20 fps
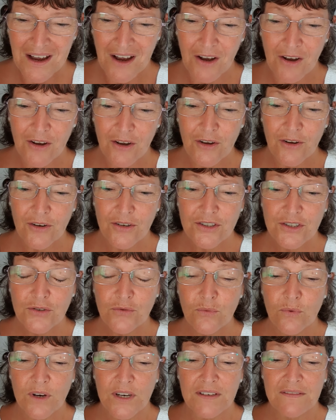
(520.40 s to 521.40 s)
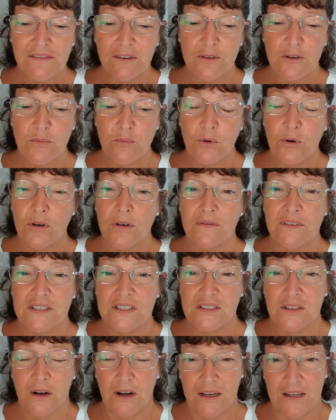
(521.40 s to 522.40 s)
I heard to read from the book of
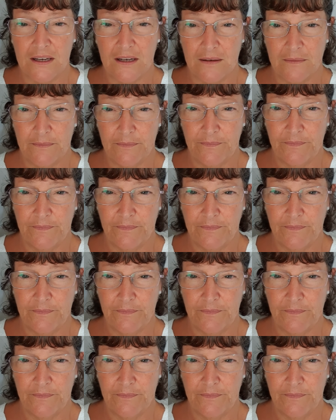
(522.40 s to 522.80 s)
Isaiah.